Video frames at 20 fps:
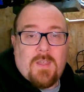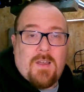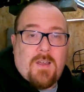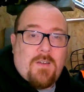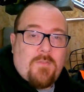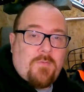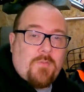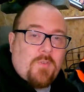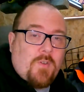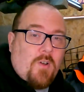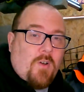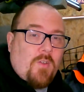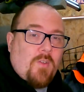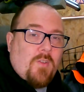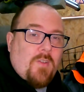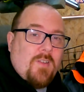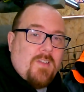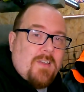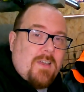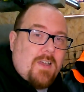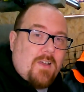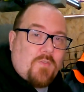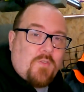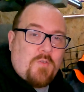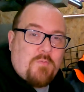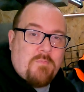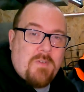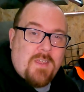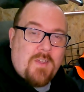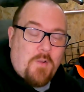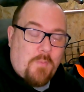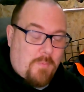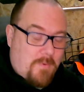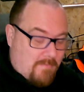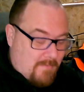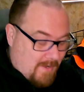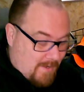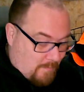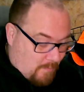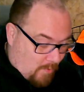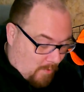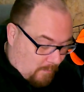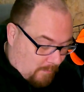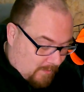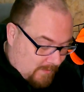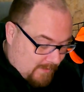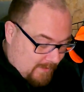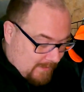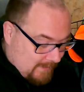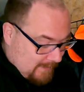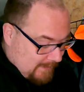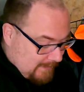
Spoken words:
I've forgotten how to rig up a rig properly.